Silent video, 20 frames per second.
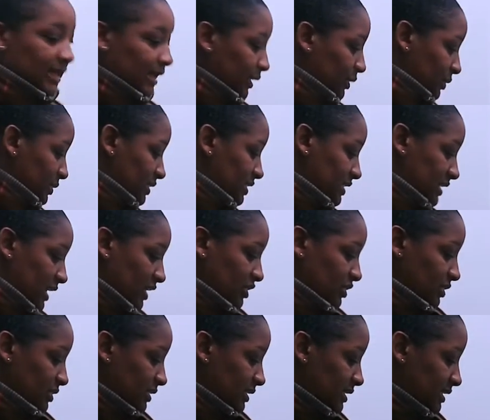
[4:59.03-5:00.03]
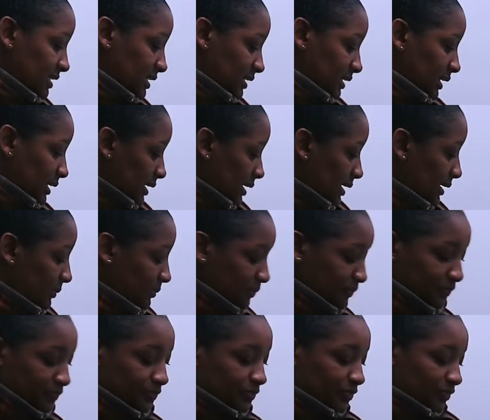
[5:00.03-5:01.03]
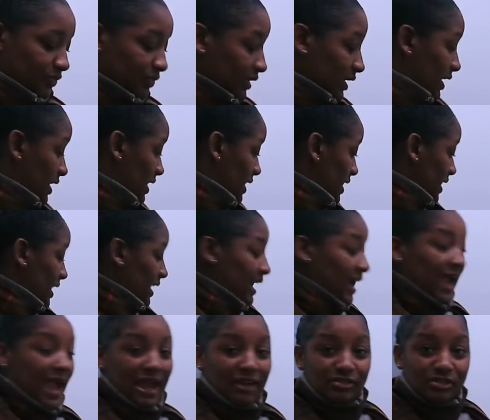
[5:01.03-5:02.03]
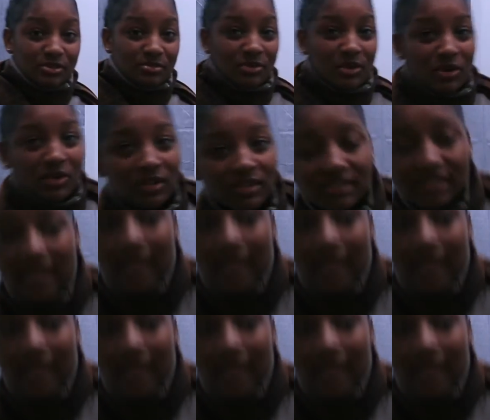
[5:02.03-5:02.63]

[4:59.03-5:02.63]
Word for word: like our schedules to um, have some girl